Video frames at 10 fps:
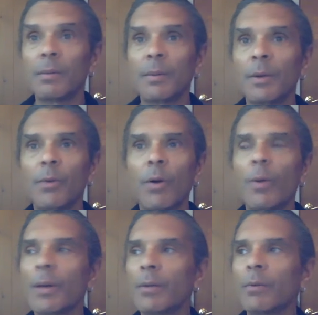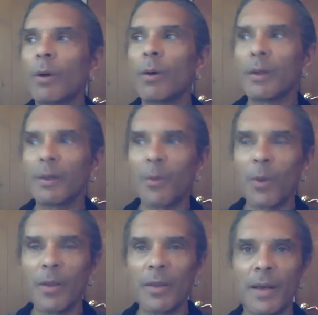they're growing and growing. The
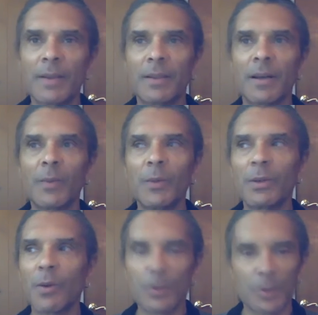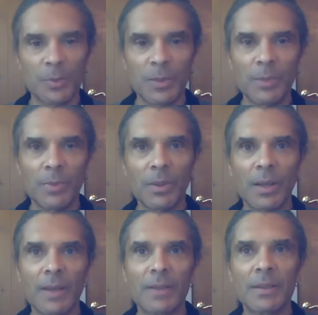one that I would caution people
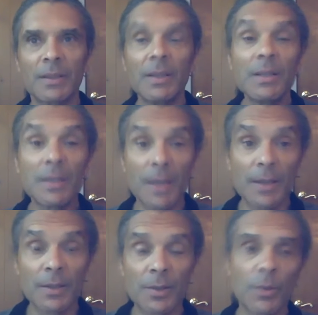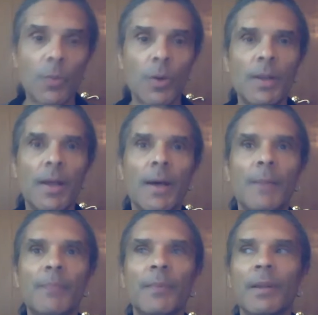against these days is the one that
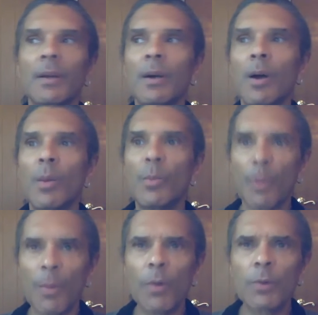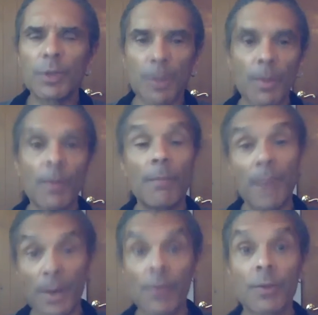promotes some of the
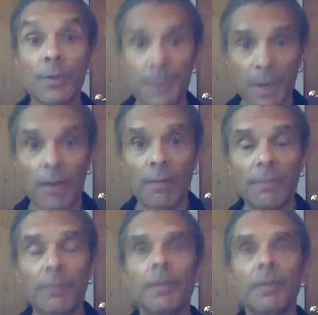better stuff,